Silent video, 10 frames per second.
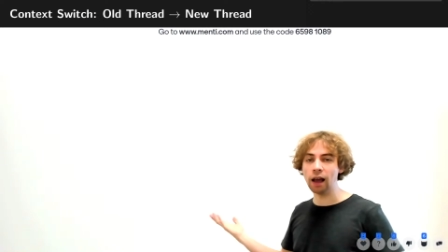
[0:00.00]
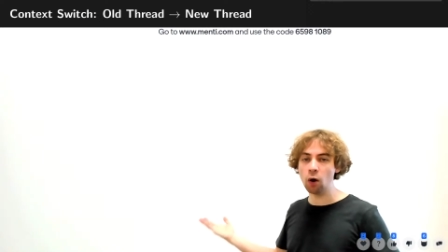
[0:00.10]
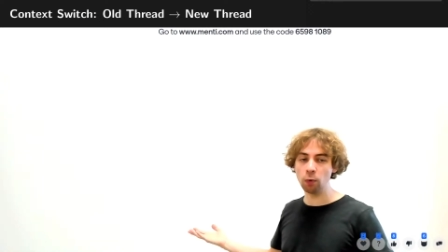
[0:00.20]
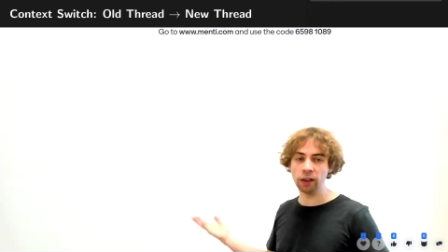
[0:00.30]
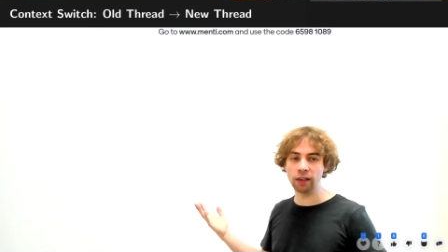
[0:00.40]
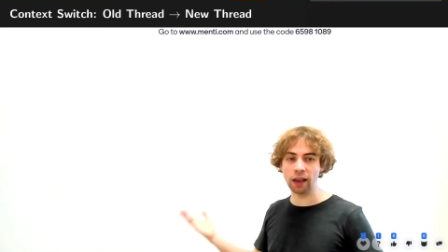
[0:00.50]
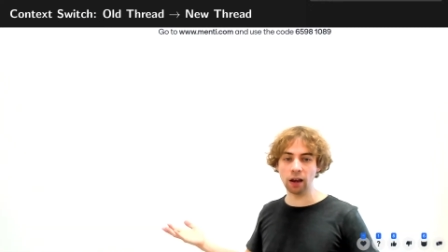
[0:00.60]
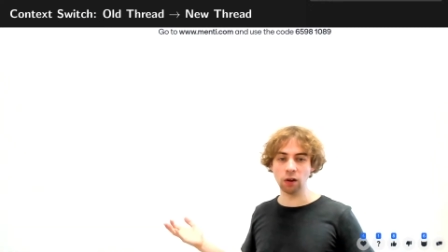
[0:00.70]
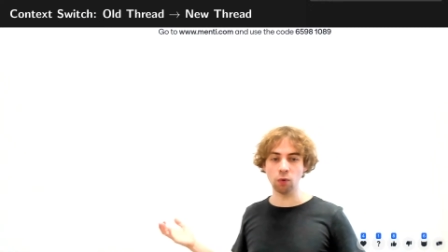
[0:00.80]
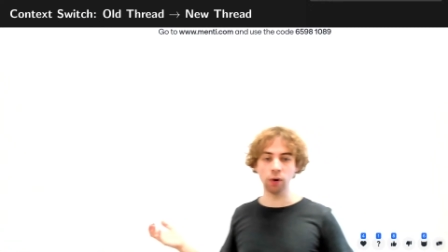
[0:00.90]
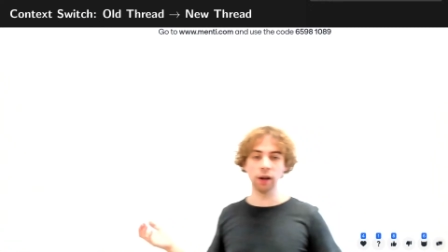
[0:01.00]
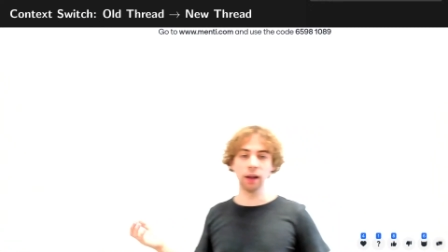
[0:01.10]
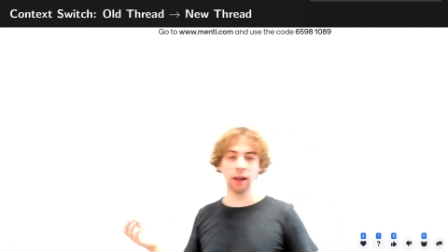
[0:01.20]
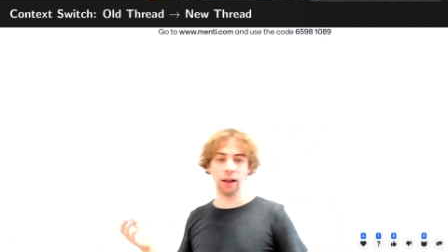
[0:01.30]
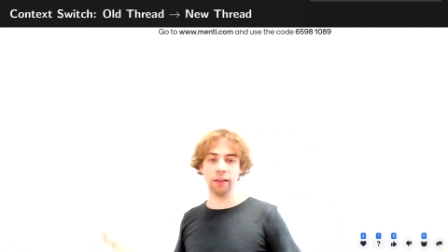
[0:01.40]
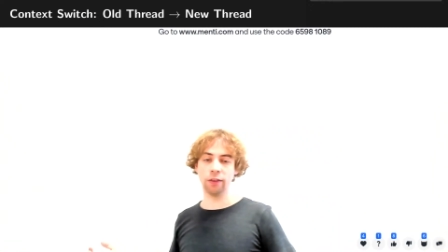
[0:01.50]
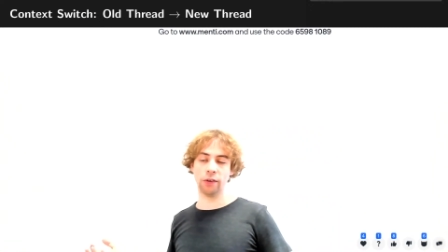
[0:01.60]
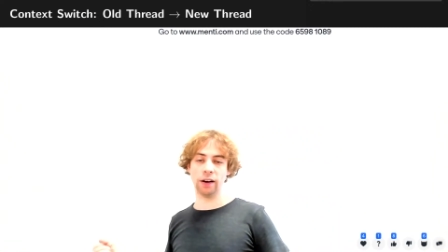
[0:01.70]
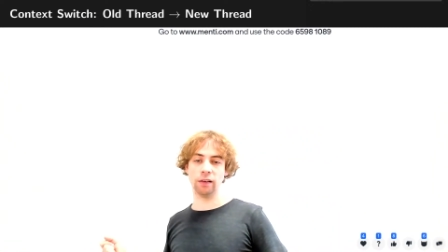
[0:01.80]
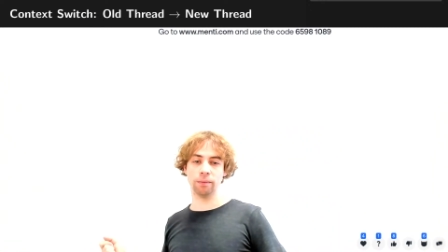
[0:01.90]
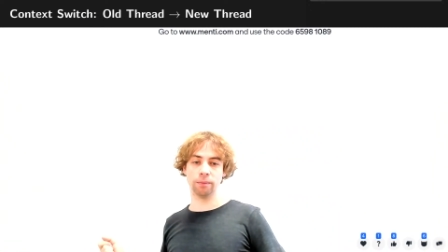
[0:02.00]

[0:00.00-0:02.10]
how we schedule a thread.